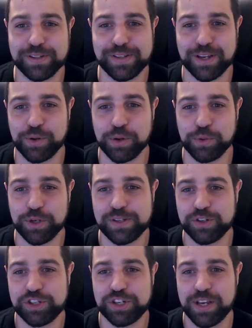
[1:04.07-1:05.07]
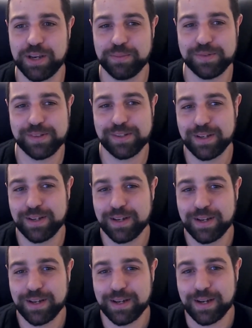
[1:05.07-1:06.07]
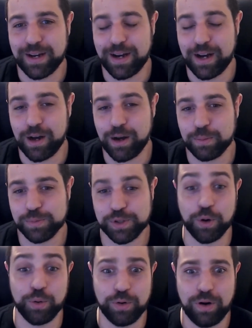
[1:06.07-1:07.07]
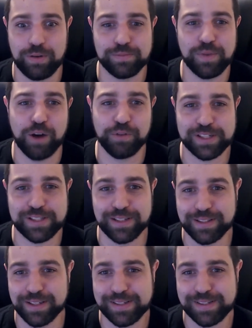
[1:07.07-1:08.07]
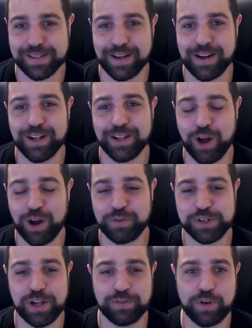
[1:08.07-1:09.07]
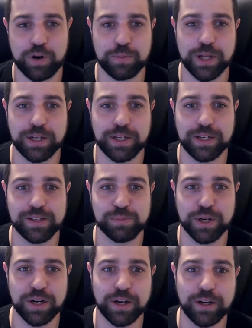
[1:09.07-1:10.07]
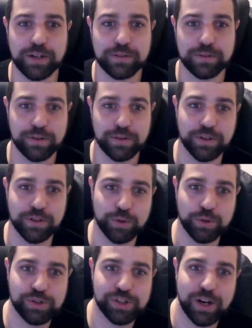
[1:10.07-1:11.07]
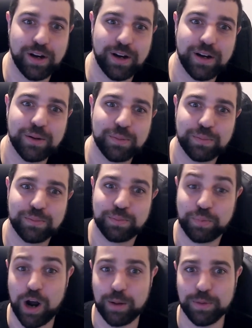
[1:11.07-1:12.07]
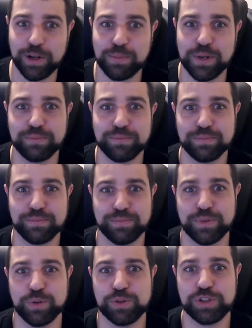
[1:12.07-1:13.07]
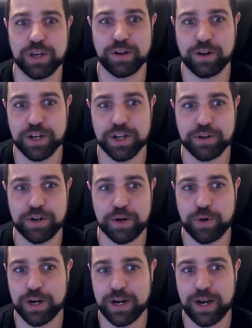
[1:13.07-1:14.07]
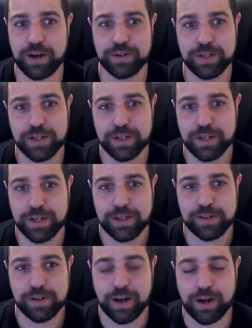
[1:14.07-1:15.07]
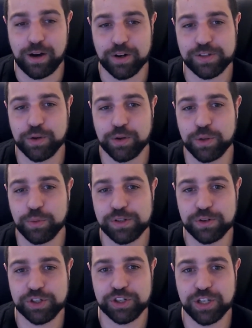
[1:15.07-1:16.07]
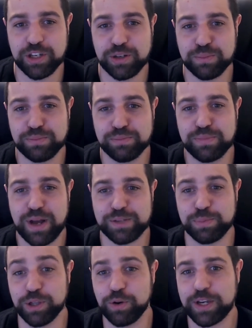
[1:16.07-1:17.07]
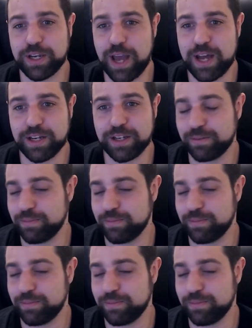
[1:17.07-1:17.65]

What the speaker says: security research teams. So obviously, this Log4Shell vulnerability has been a huge problem and huge thing on the internet right now. Our security research team has been looking at it